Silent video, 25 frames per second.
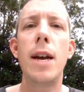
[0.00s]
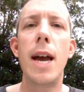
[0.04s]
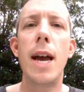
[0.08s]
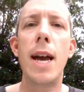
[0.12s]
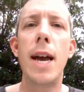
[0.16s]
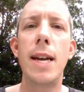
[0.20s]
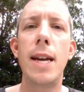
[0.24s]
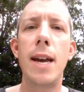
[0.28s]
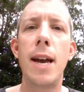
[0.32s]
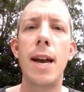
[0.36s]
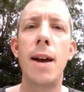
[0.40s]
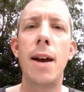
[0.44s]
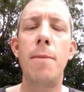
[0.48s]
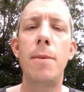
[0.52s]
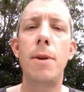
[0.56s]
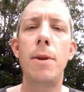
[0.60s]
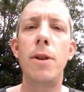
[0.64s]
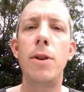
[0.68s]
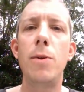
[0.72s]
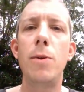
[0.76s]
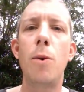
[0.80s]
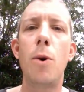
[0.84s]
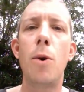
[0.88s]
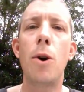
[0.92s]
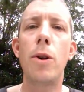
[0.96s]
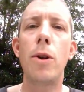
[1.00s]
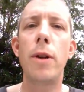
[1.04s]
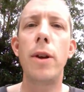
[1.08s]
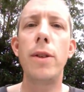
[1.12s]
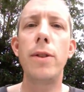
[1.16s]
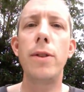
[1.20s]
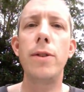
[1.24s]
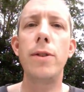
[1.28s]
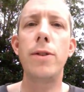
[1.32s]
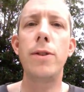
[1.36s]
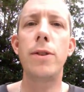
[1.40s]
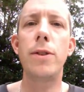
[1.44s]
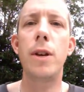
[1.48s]
AM in New
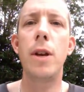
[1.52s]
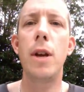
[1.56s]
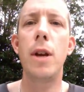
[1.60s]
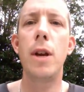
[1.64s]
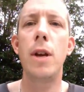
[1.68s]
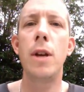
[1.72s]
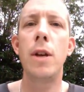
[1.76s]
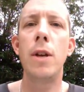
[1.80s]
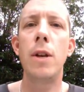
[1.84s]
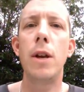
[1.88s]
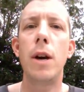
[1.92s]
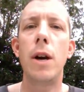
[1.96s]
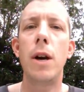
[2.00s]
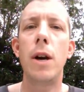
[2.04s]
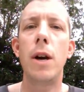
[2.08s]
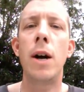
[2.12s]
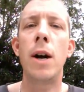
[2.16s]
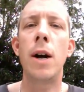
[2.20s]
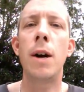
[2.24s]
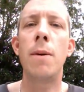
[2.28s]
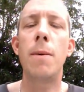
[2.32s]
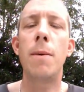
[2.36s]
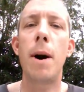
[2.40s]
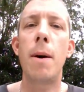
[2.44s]
Orleans. Um,